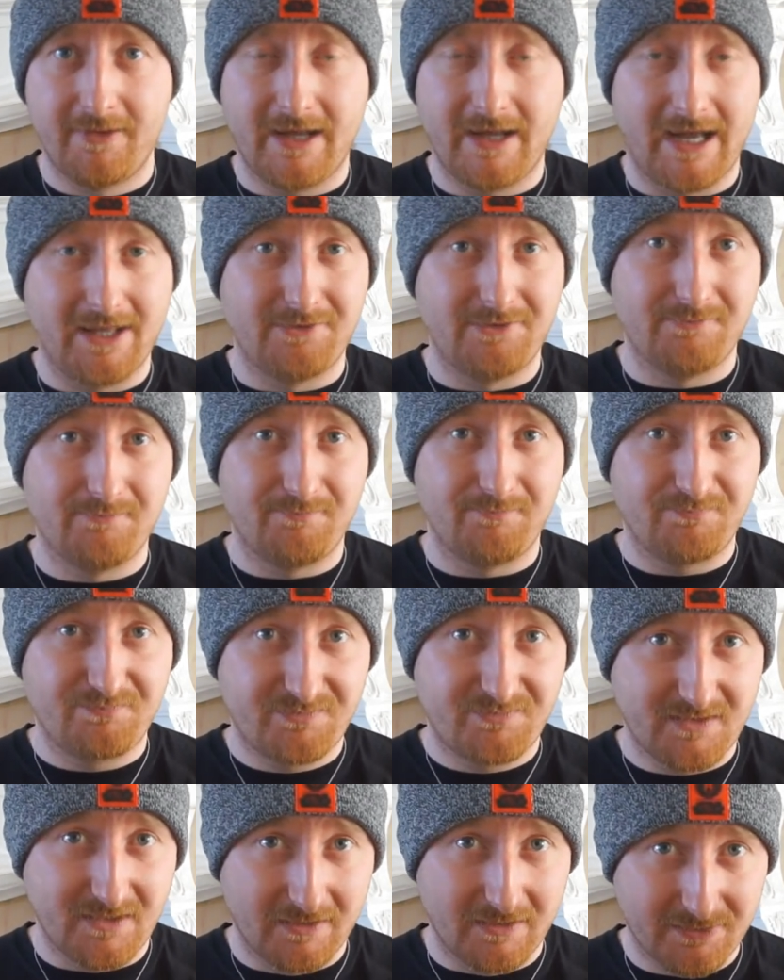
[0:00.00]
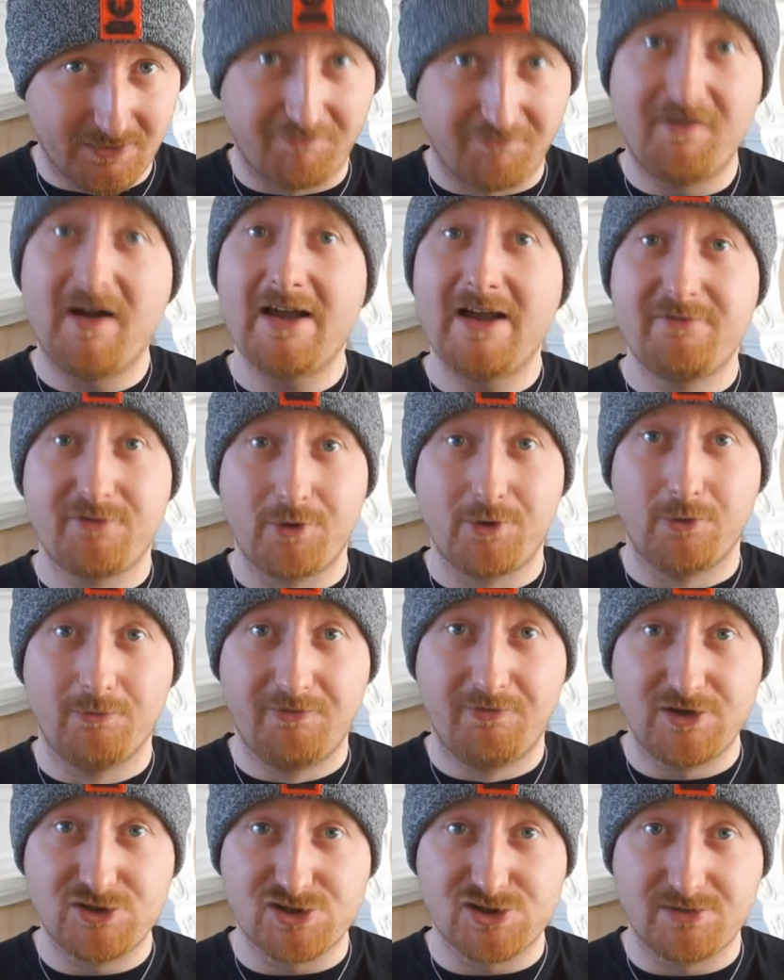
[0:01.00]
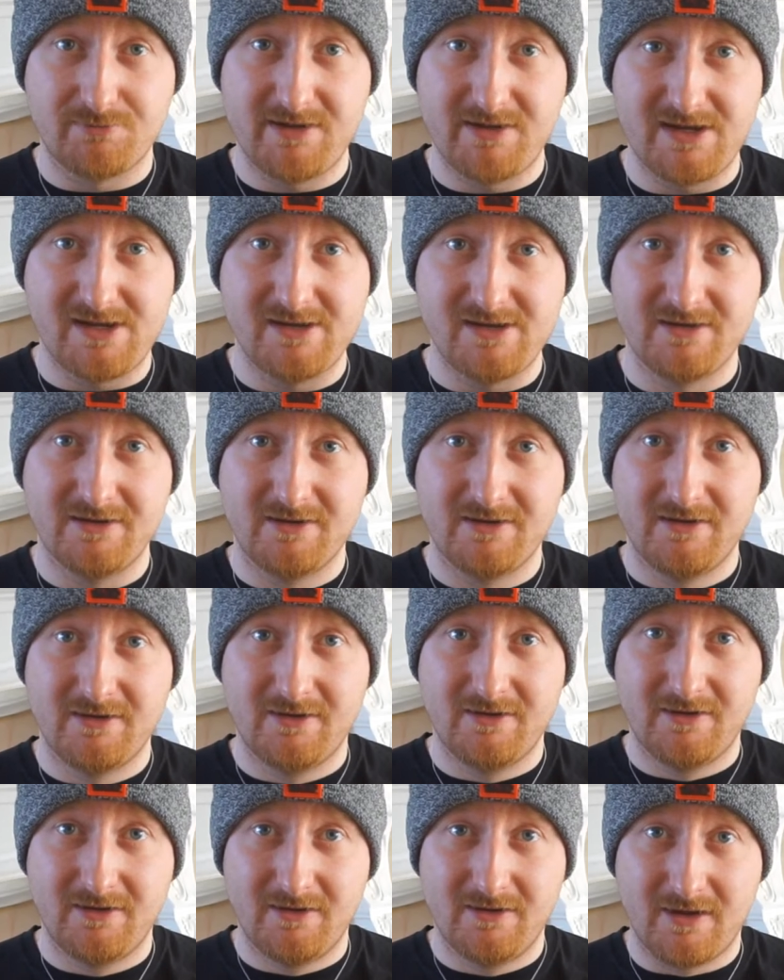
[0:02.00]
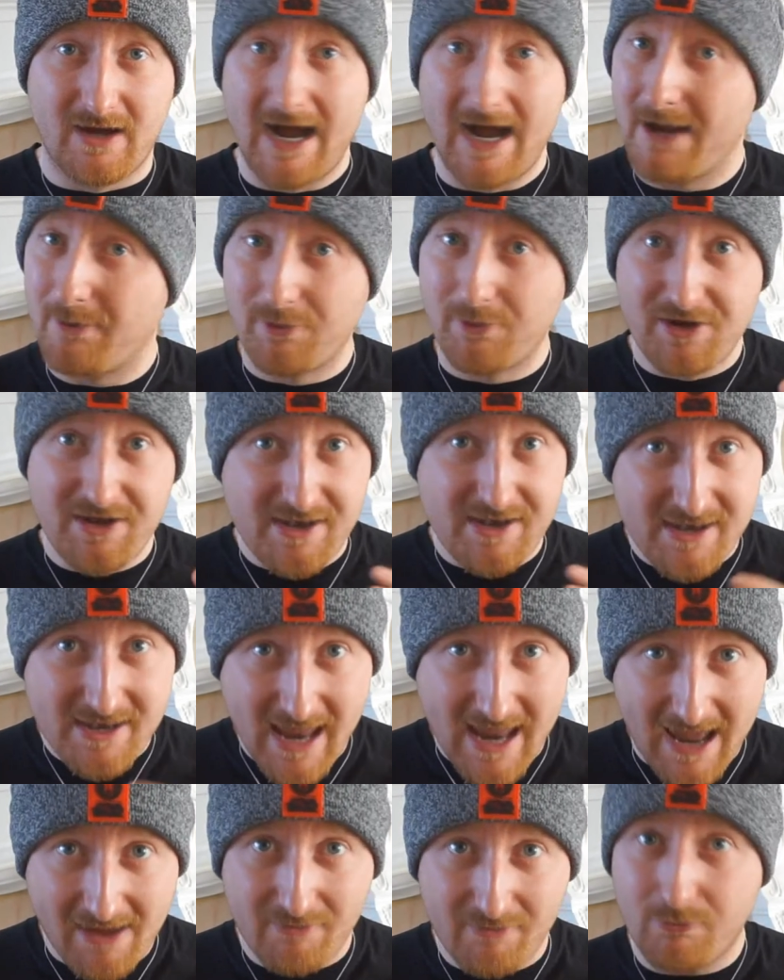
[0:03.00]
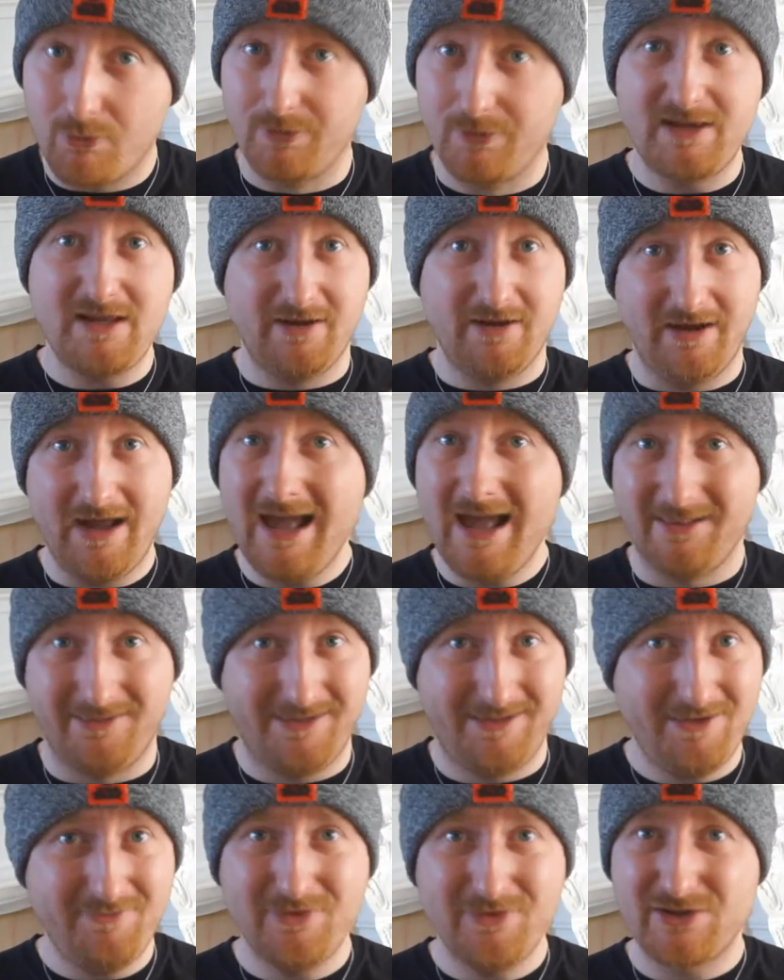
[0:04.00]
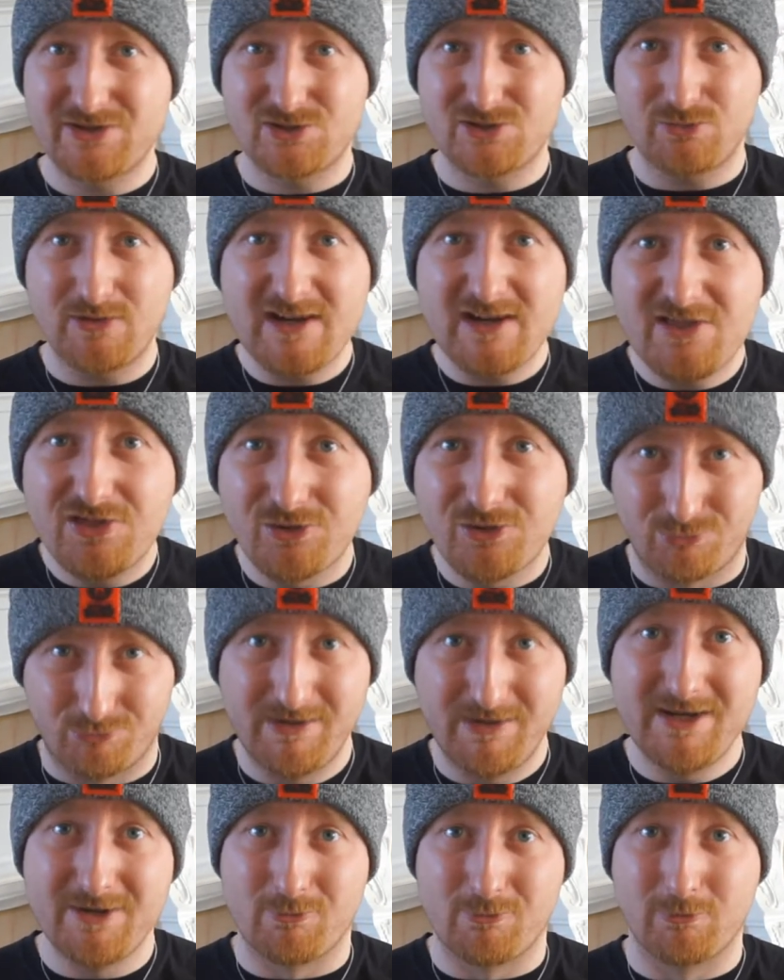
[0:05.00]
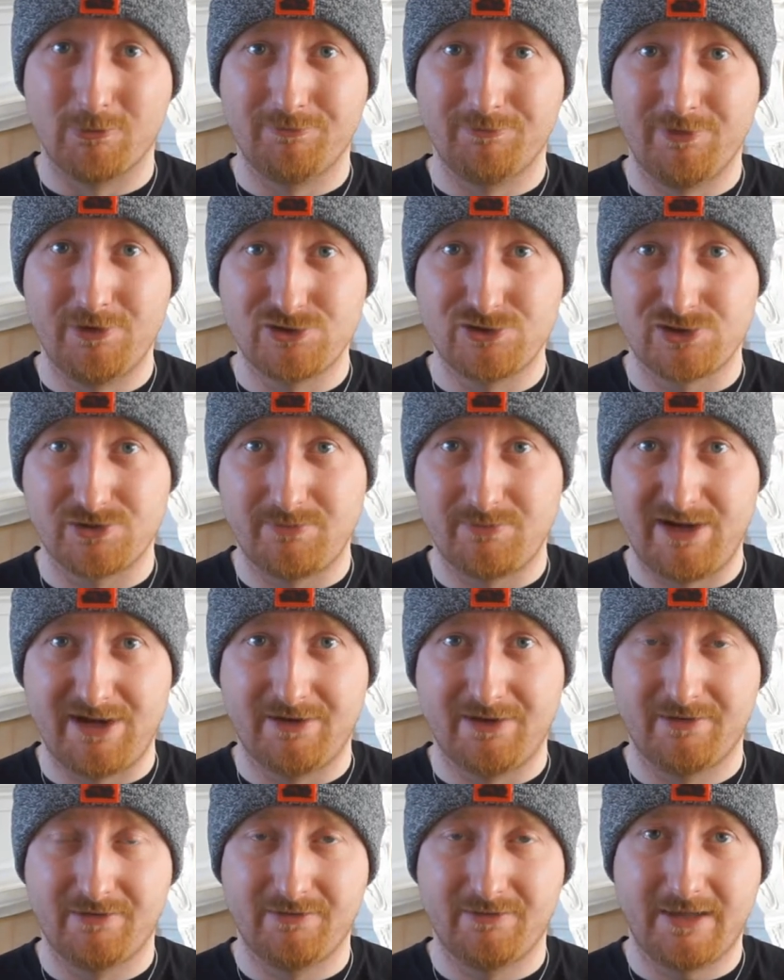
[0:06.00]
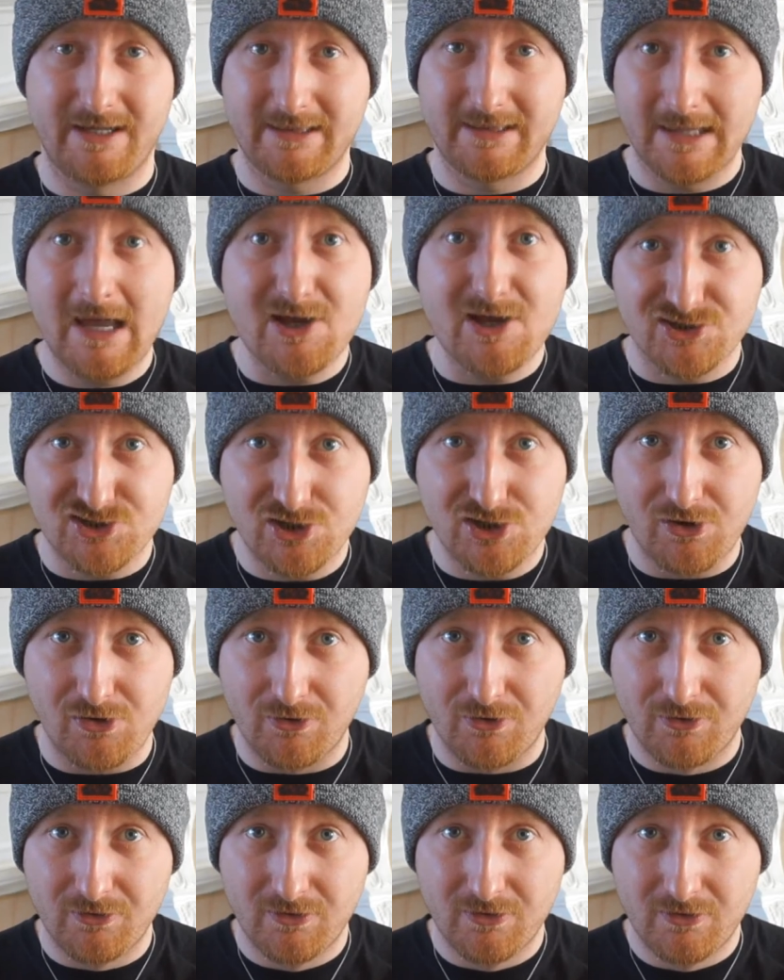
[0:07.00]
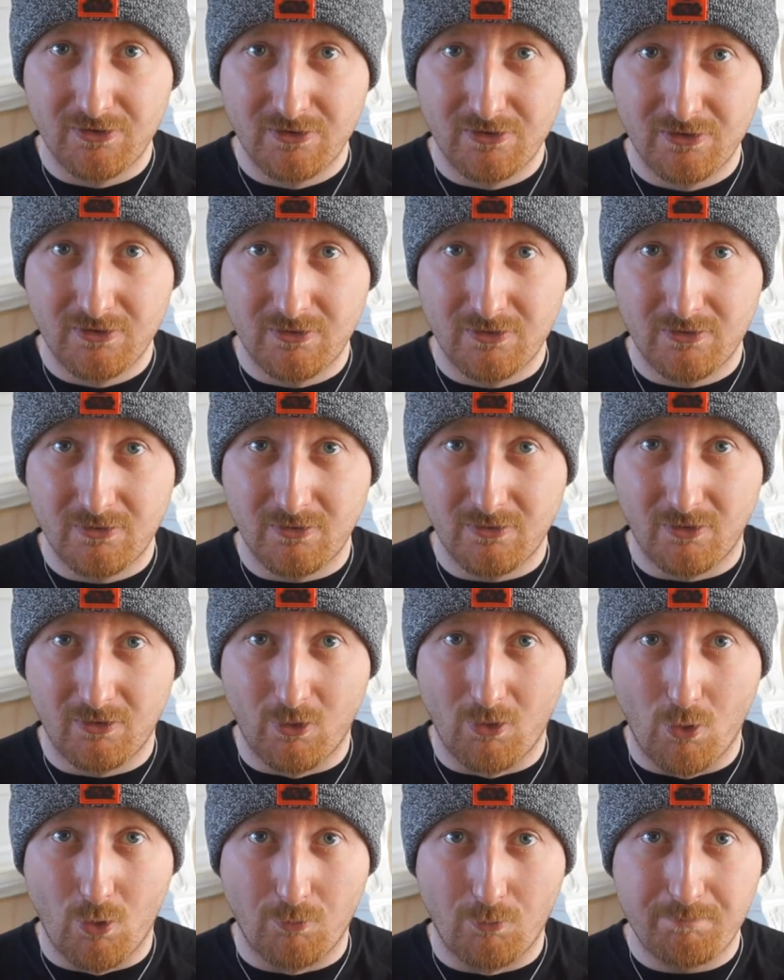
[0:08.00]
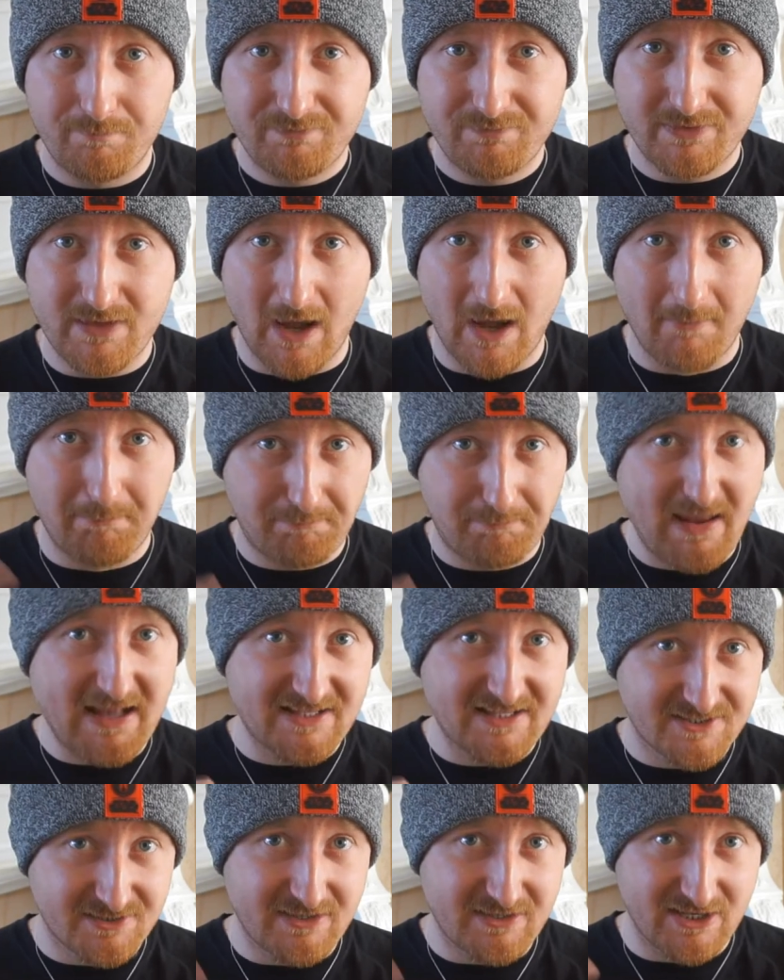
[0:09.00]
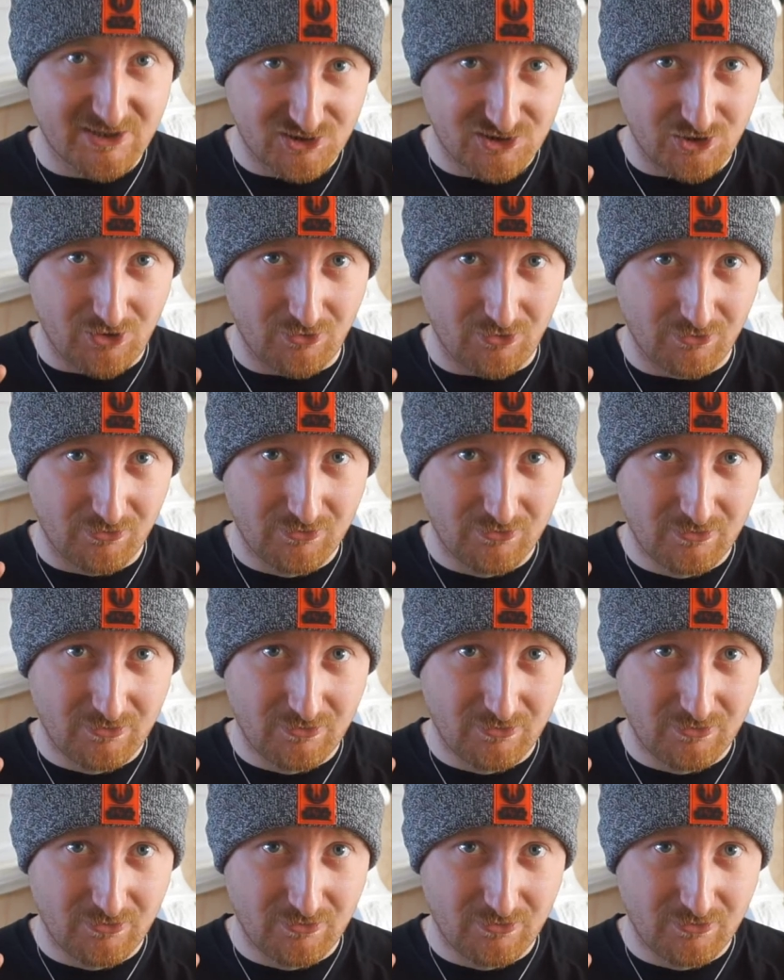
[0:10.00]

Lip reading: And the 5-year-old version of me, I would even the 23-year-old version of me, like last year, or a bit this year,